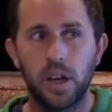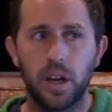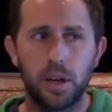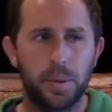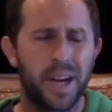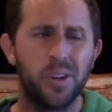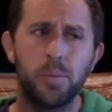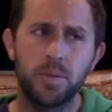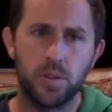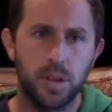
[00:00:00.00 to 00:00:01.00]
Um, I
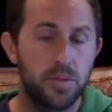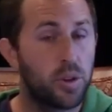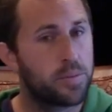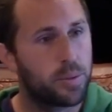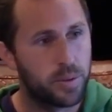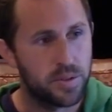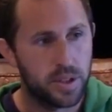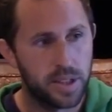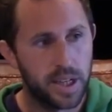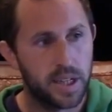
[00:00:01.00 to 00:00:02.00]
know most clubs don't focus
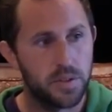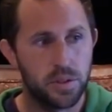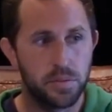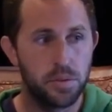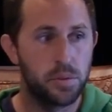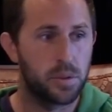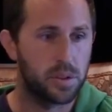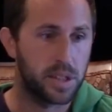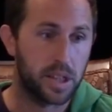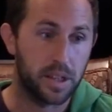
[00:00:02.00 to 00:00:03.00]
on that. So if you
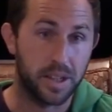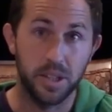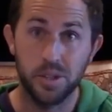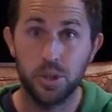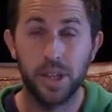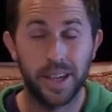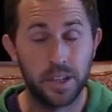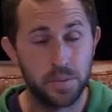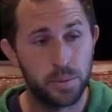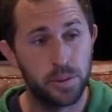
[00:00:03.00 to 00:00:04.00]
are like a conditioning
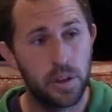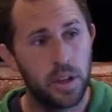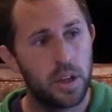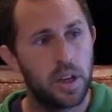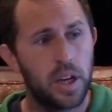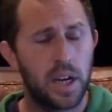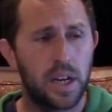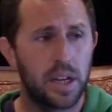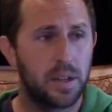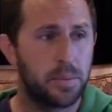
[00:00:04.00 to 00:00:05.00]
expert,
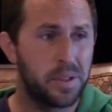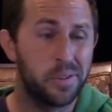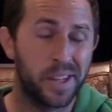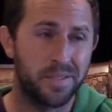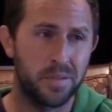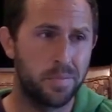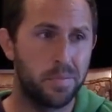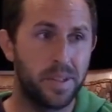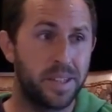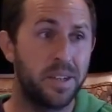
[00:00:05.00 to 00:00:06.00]
um, and you don't even have to,
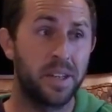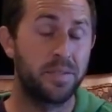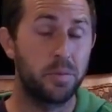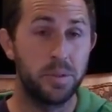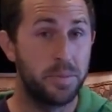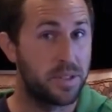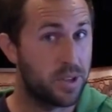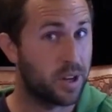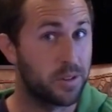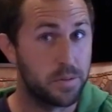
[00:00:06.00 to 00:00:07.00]
it doesn't have to really be
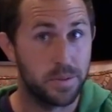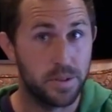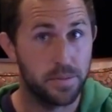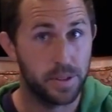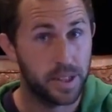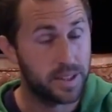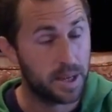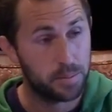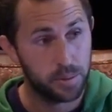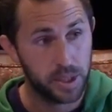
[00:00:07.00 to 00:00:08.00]
soccer specific at
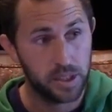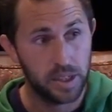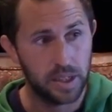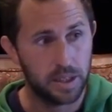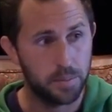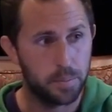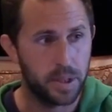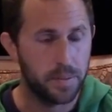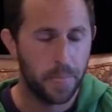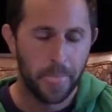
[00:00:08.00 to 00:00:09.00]
that point. Um,
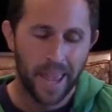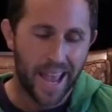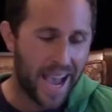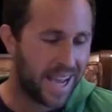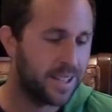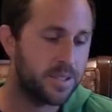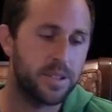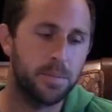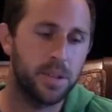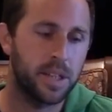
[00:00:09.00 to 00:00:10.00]
but adding
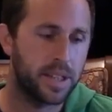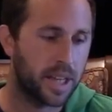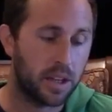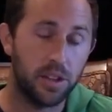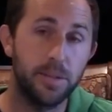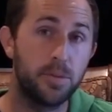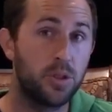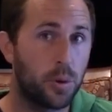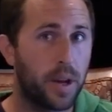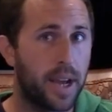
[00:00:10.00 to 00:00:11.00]
something that clubs
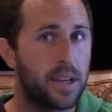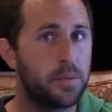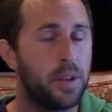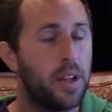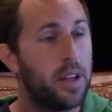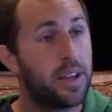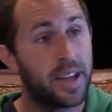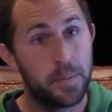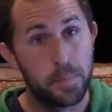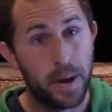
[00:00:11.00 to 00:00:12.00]
don't have,
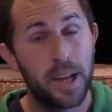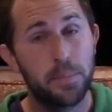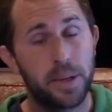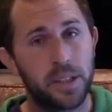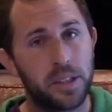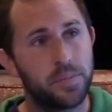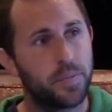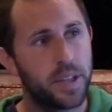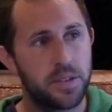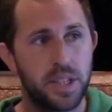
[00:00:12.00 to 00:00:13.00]
in my
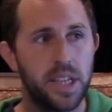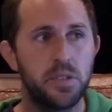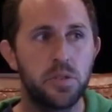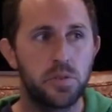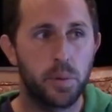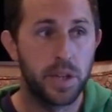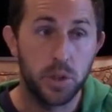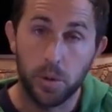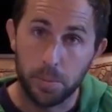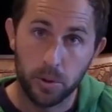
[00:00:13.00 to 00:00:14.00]
opinion, is the easiest way
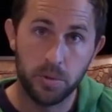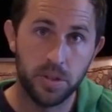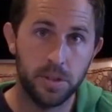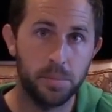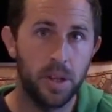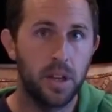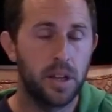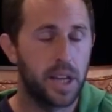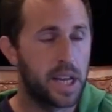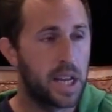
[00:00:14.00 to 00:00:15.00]
to approach them.
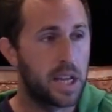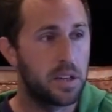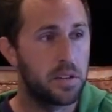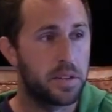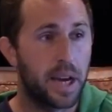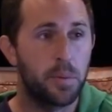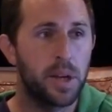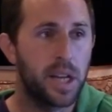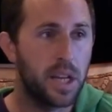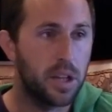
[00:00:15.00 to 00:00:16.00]
And that
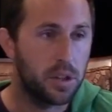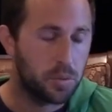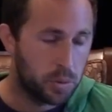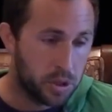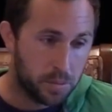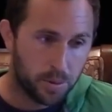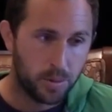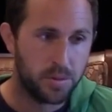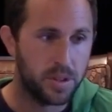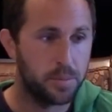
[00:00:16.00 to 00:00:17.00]
way, when you
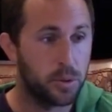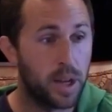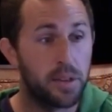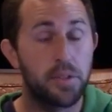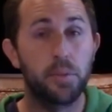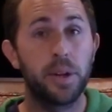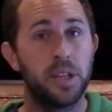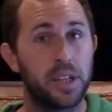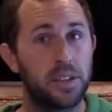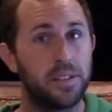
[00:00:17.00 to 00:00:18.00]
approach them, you're not
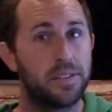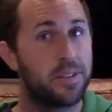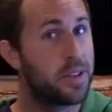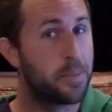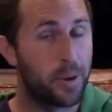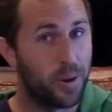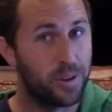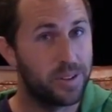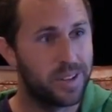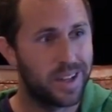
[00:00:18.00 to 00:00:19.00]
threatening to them at
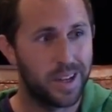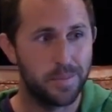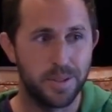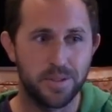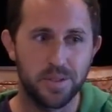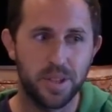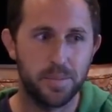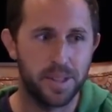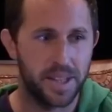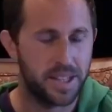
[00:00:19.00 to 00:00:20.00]
all. Um, this is
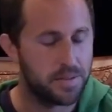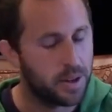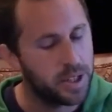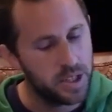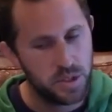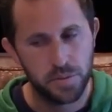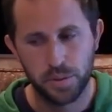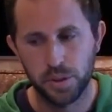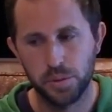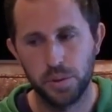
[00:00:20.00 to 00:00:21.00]
something that's very easy
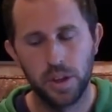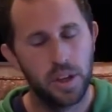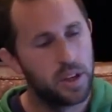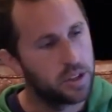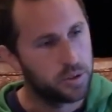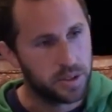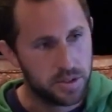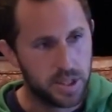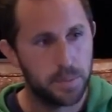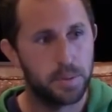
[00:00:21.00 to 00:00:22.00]
for you. You can
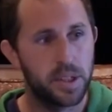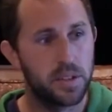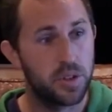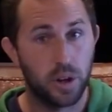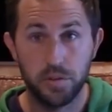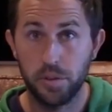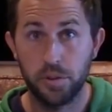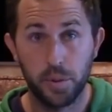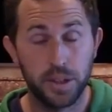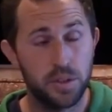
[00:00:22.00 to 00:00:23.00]
step in, talk to their
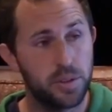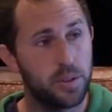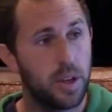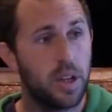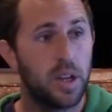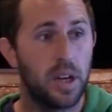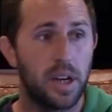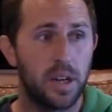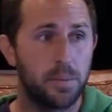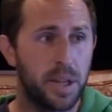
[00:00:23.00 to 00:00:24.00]
director,
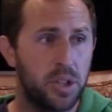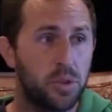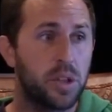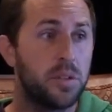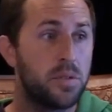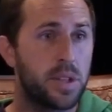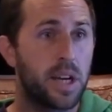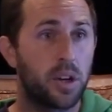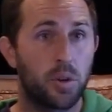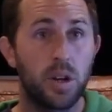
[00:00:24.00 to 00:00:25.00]
um, and you could do
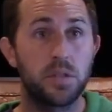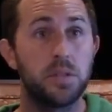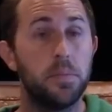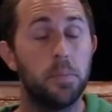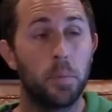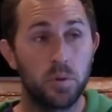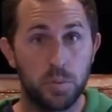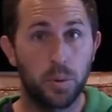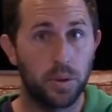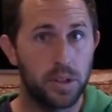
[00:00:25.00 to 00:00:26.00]
that across
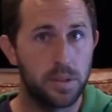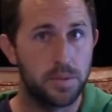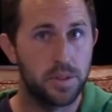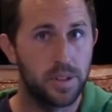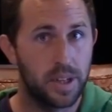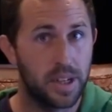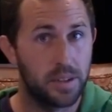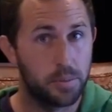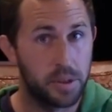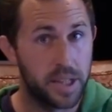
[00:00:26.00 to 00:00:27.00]
multiple clubs.
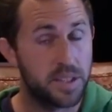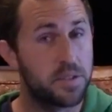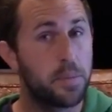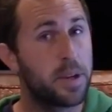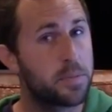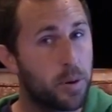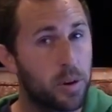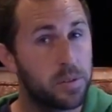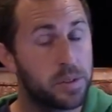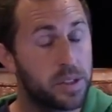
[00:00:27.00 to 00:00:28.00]
Uh, and that's the best
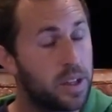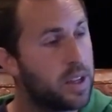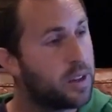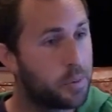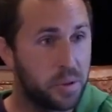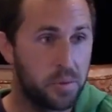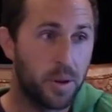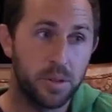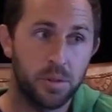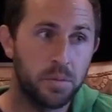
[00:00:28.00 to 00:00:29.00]
part of it. When you
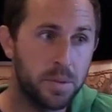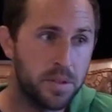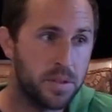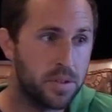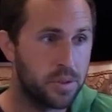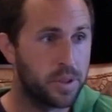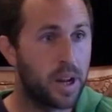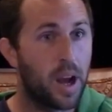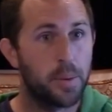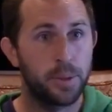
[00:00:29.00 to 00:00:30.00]
run your own business, you're
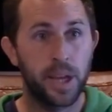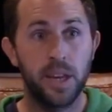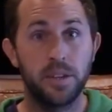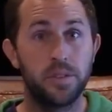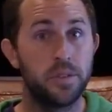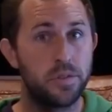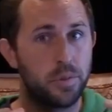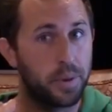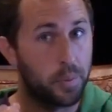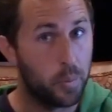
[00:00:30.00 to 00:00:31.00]
not obligated to just
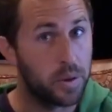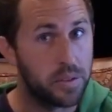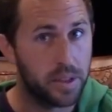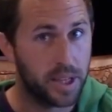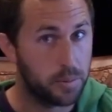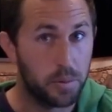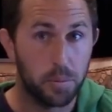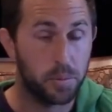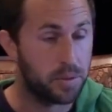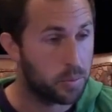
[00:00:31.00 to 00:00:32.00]
doing one thing
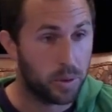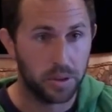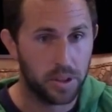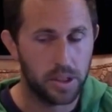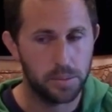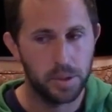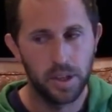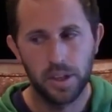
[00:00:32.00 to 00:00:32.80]
with, with one club.